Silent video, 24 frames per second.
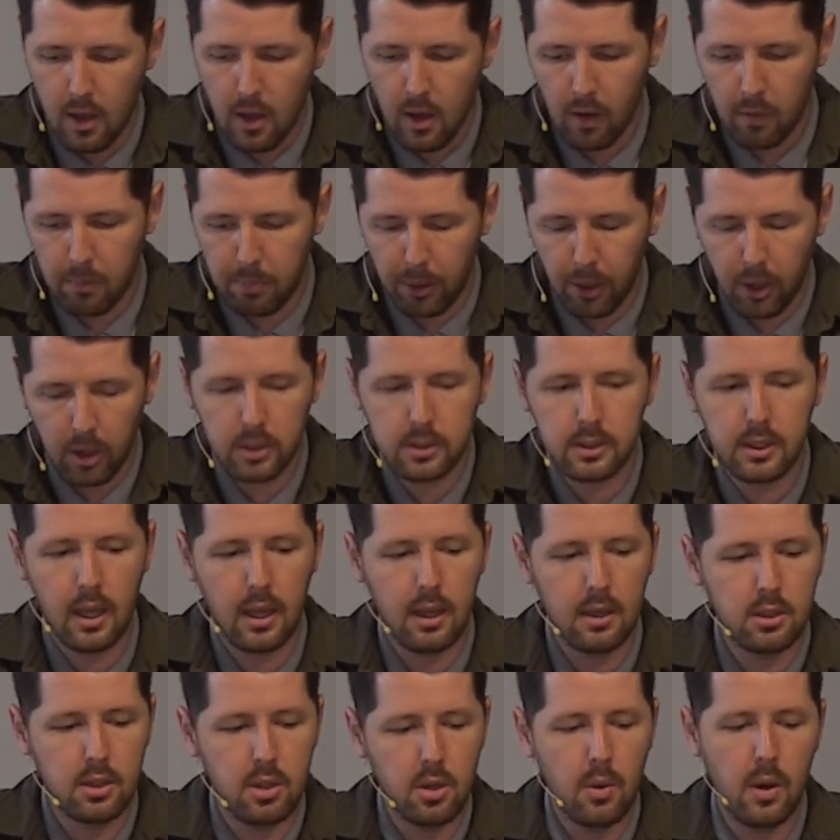of Paul
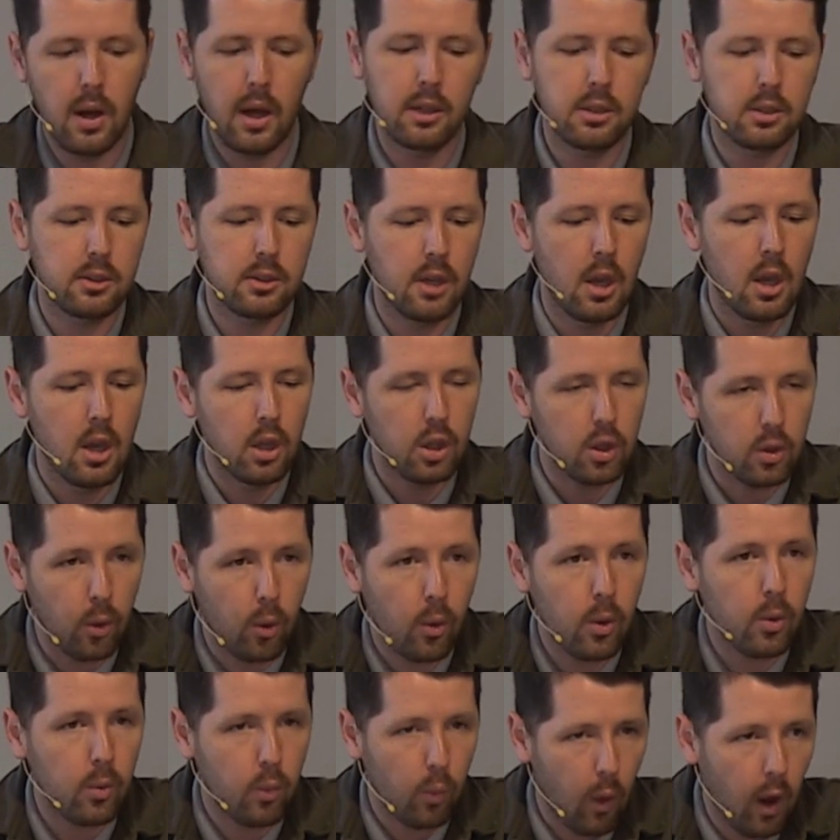saying to us,
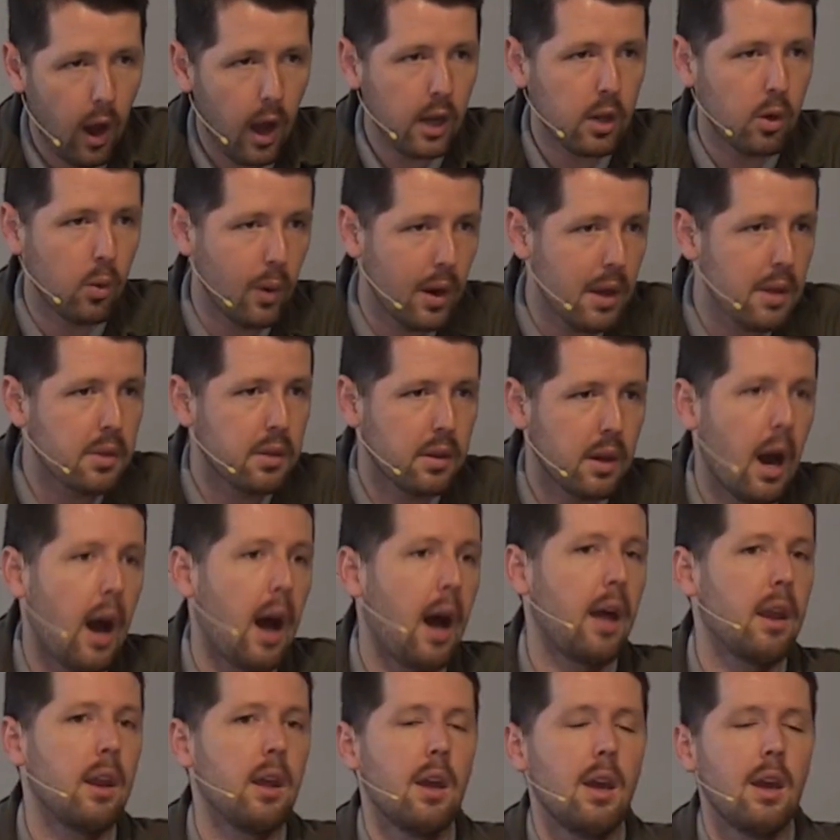Your walk with
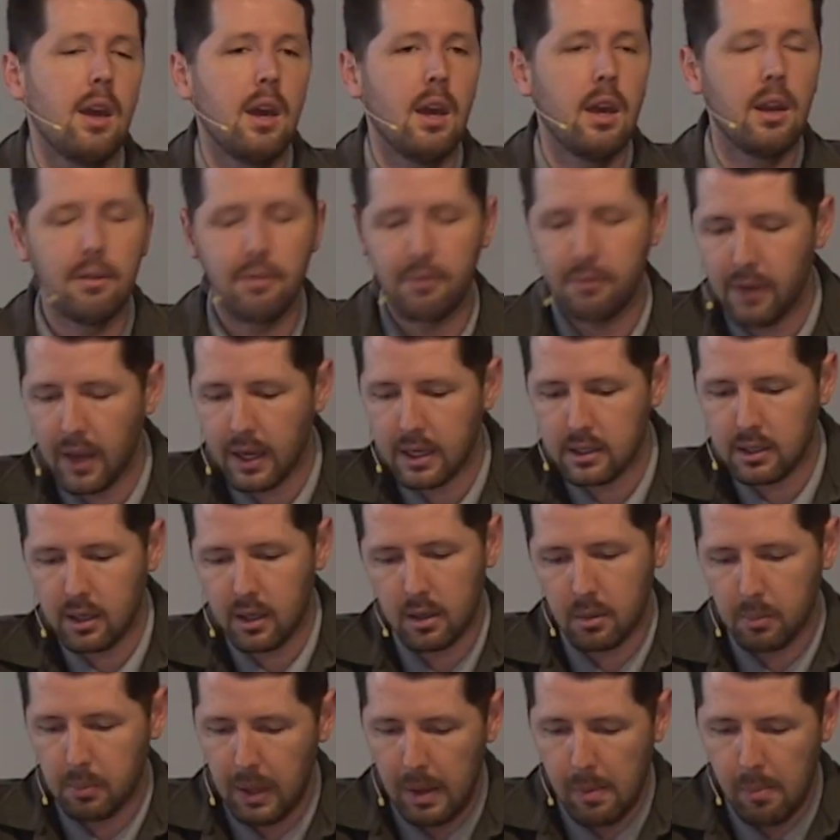God, it affects other
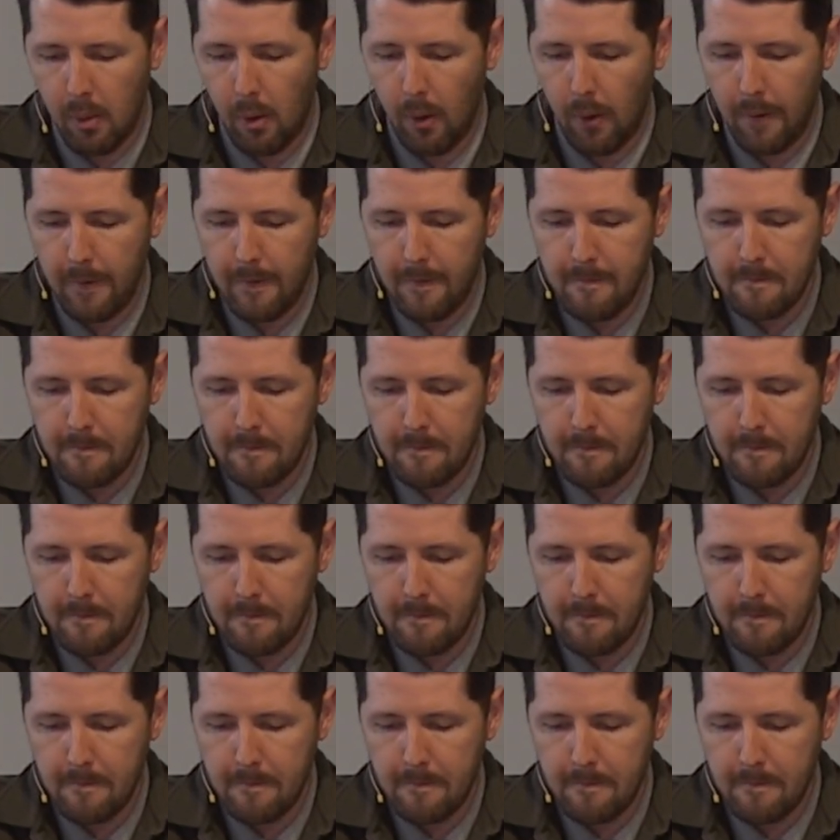people.